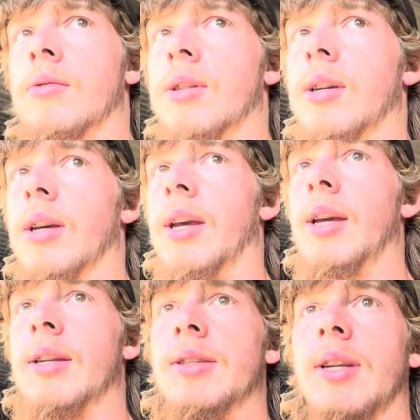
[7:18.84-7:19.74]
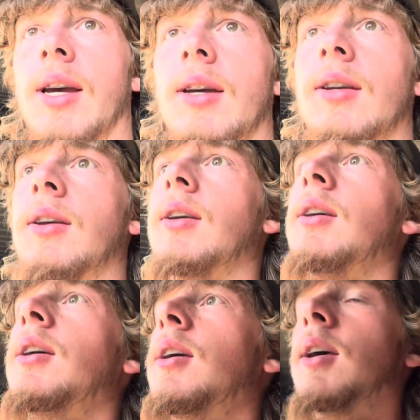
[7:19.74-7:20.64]
The heck is that?
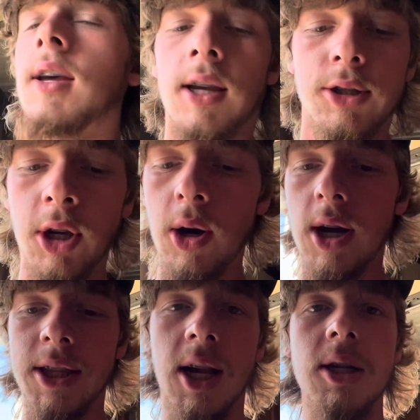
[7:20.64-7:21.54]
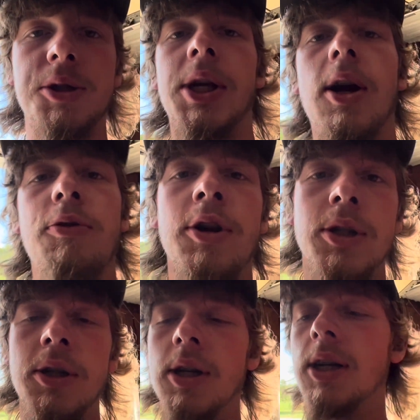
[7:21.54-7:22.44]
So I thought it was the air
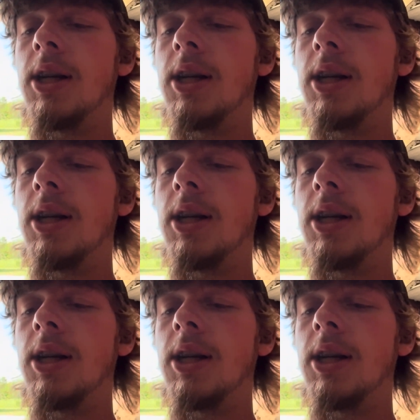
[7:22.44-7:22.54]
filter